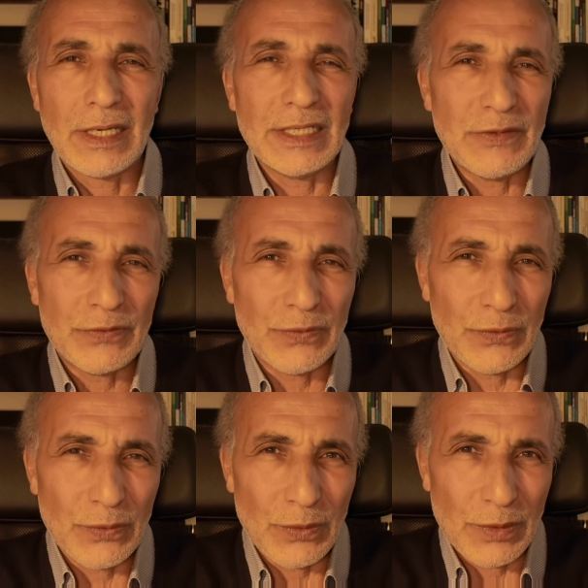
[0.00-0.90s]
And if
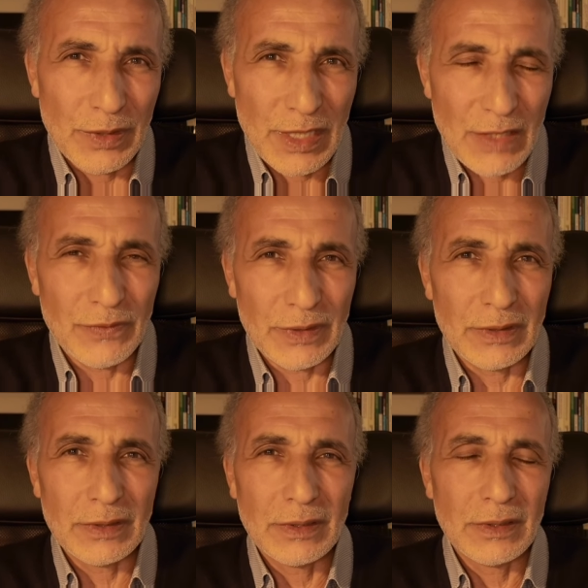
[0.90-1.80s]

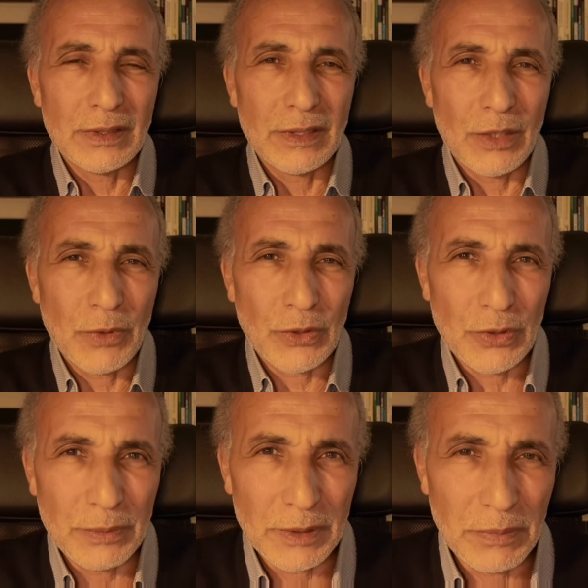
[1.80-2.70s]
even among
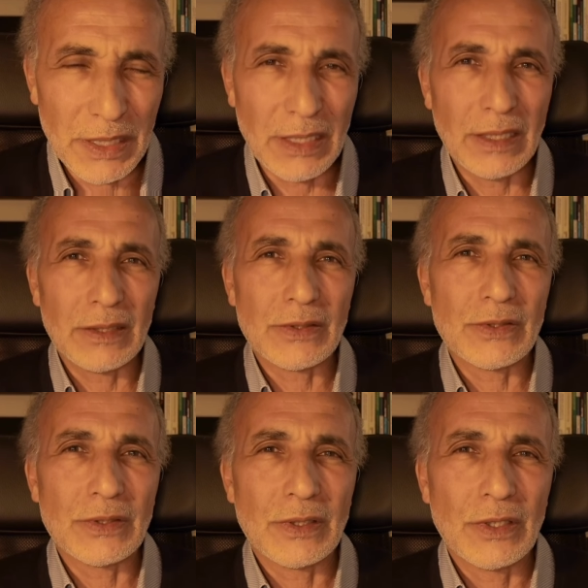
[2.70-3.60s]
human
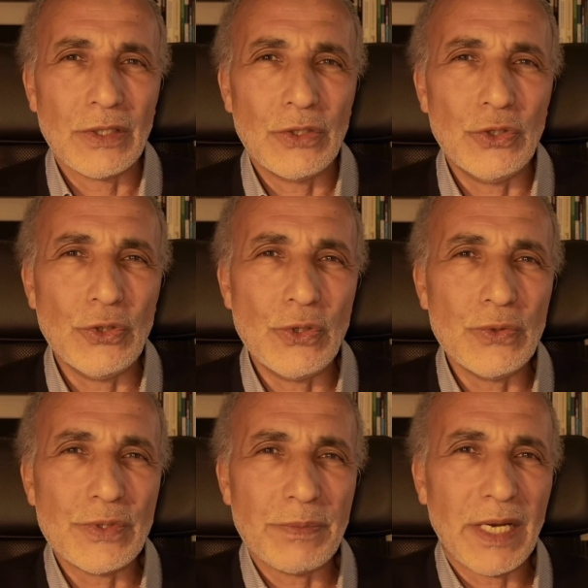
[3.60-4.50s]
beings you
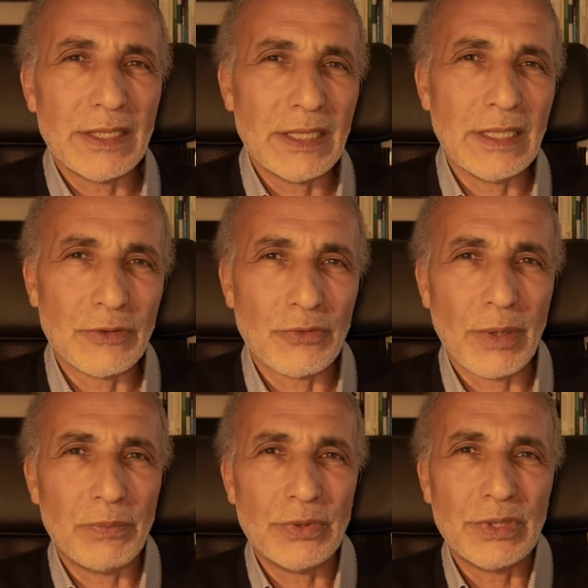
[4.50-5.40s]
lose money and
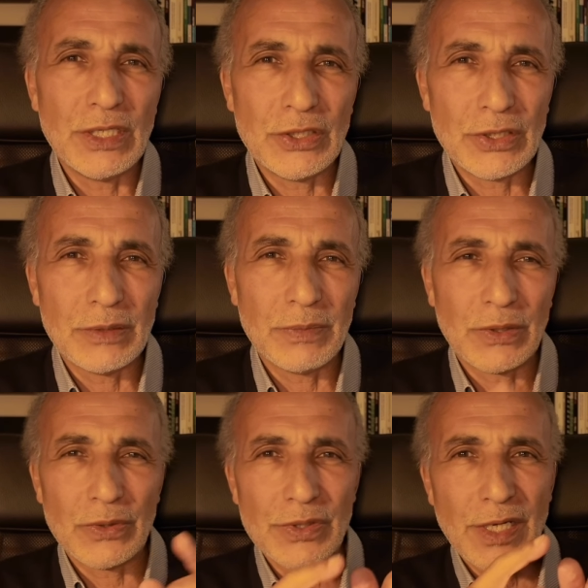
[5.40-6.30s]
reputation
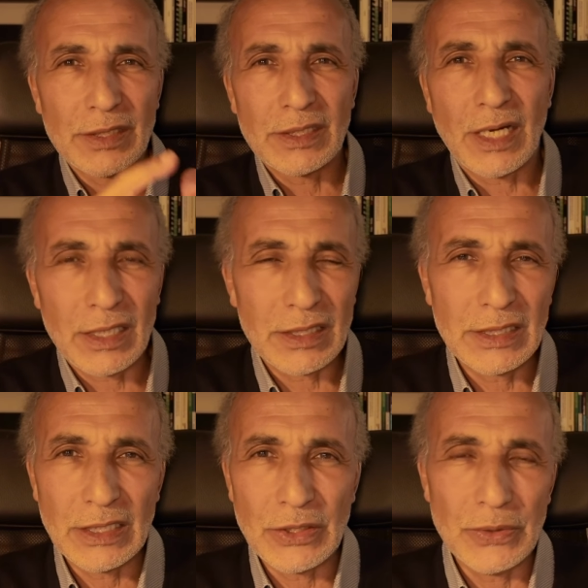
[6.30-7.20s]
because they are
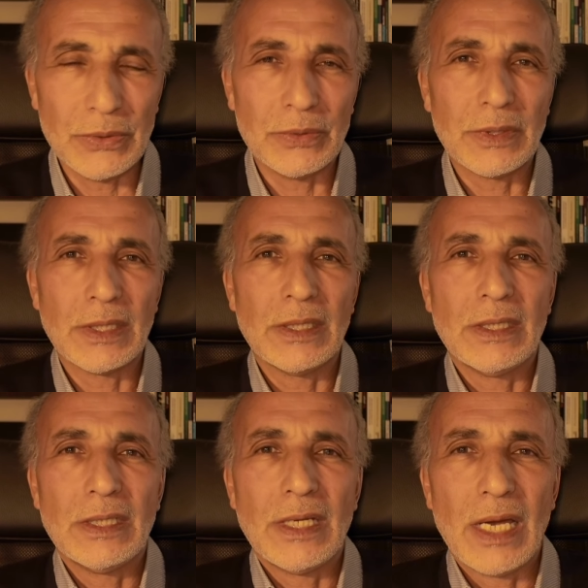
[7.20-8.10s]
targeting you,
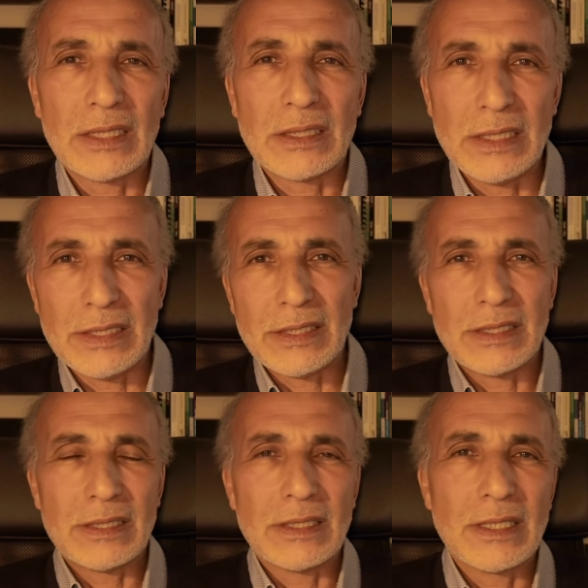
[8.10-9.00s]
at
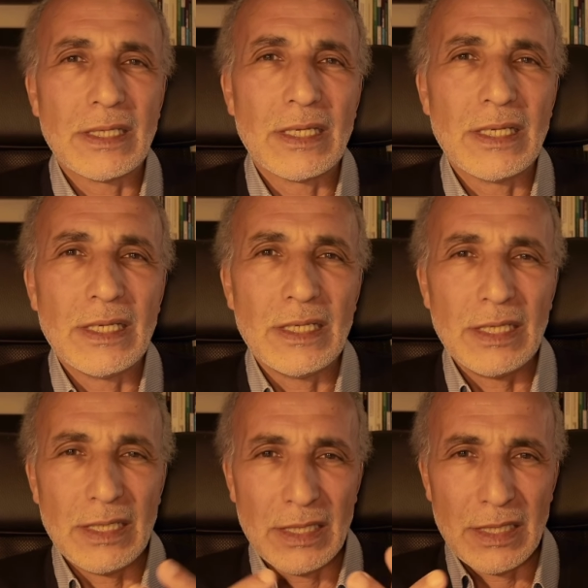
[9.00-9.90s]
least
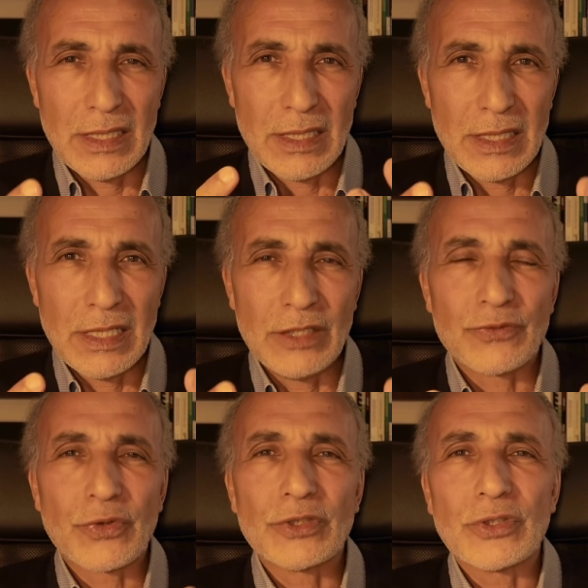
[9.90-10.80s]
in
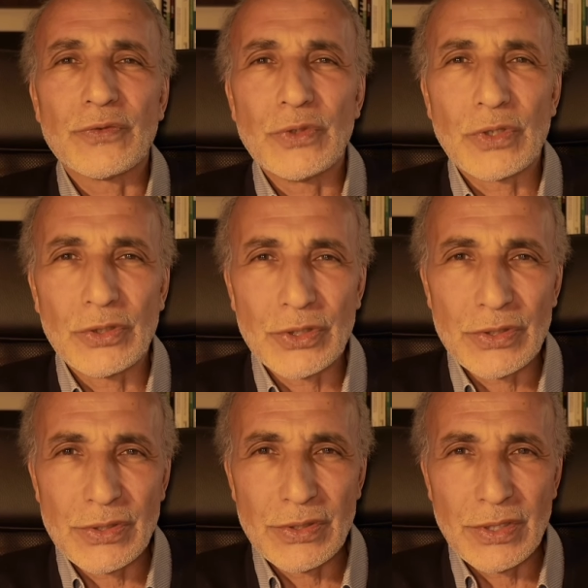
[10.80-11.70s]
front of your
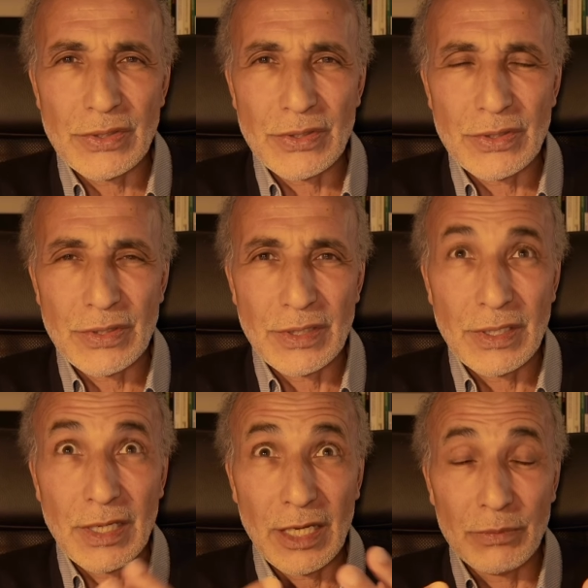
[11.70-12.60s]
consciousness
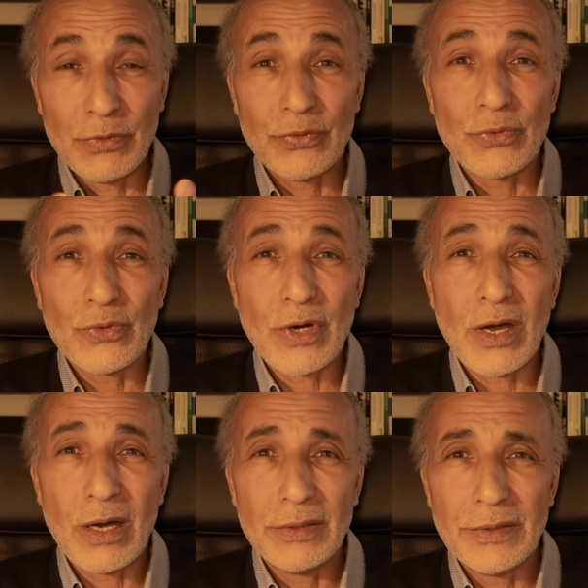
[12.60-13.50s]
and before
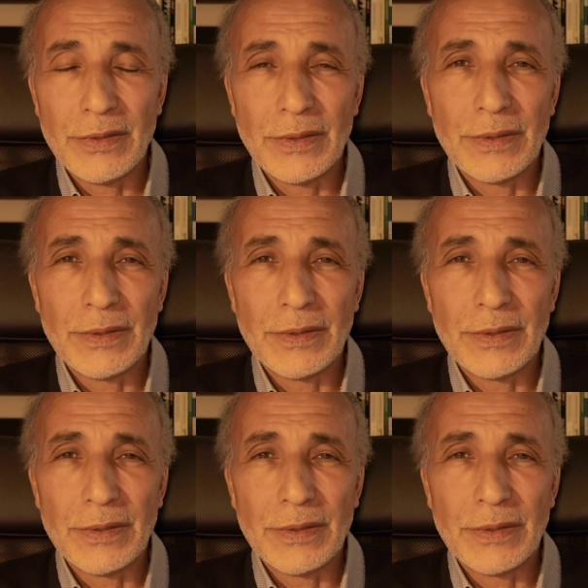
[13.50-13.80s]
God